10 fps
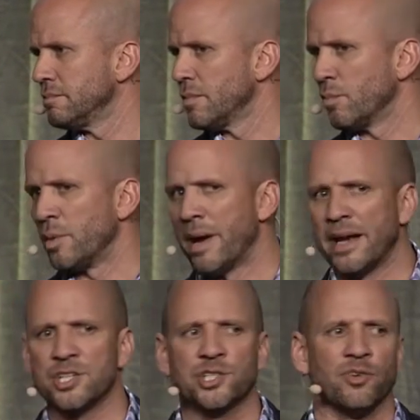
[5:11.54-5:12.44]
We
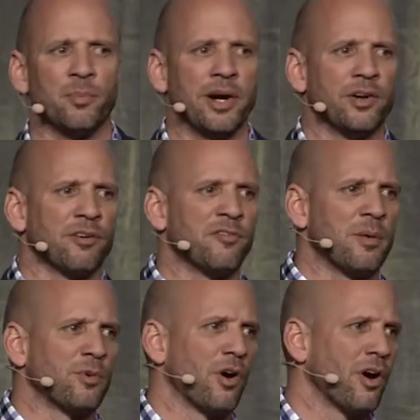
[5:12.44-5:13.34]
managed to repair your
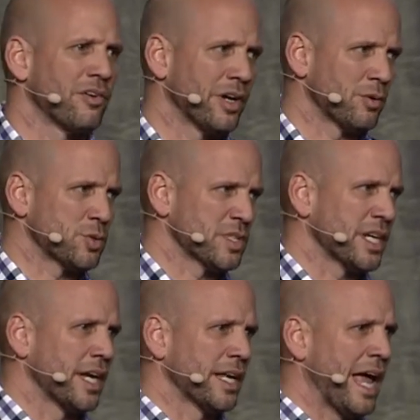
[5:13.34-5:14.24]
femoral artery, which was
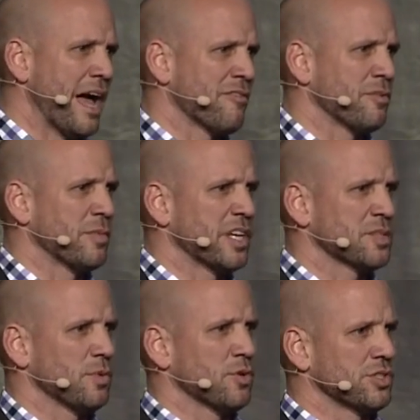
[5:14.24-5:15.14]
cut in half from the
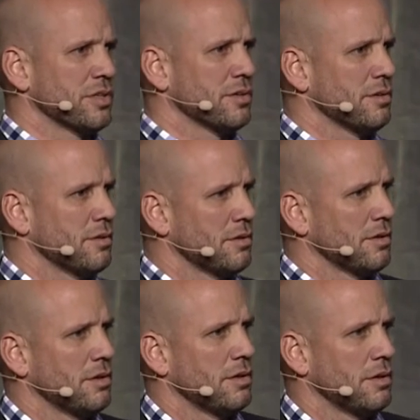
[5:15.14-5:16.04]
explosion.
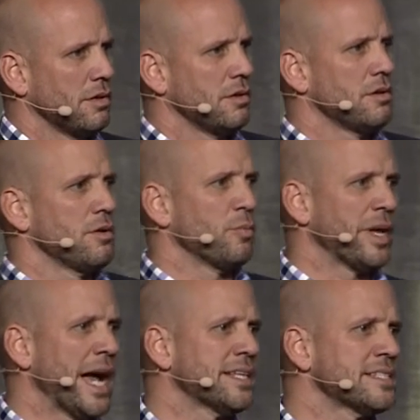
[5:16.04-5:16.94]
We
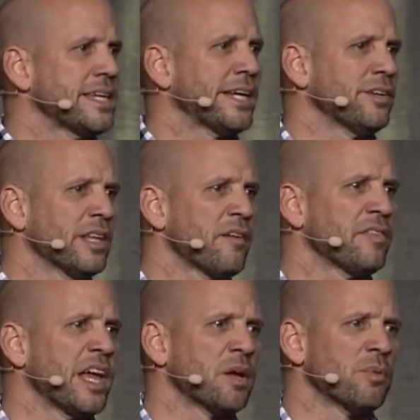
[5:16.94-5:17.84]
had to take your left
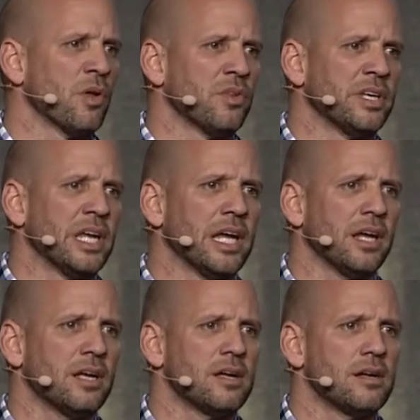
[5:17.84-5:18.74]
leg below the knee.
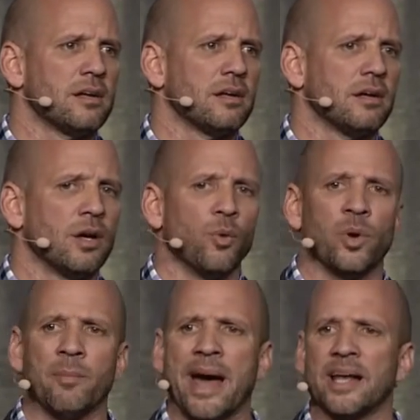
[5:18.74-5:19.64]
We
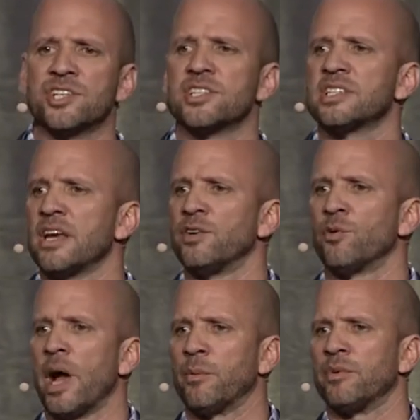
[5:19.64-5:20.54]
managed to save your
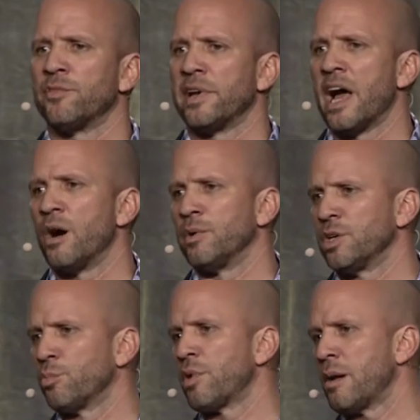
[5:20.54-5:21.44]
right one for now, but
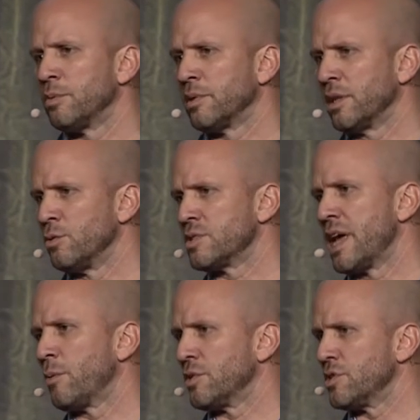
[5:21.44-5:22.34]
you'll probably lose
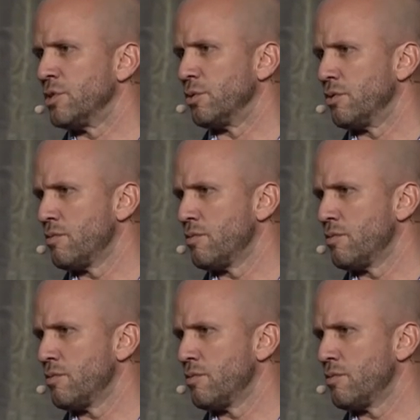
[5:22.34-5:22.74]
that one too.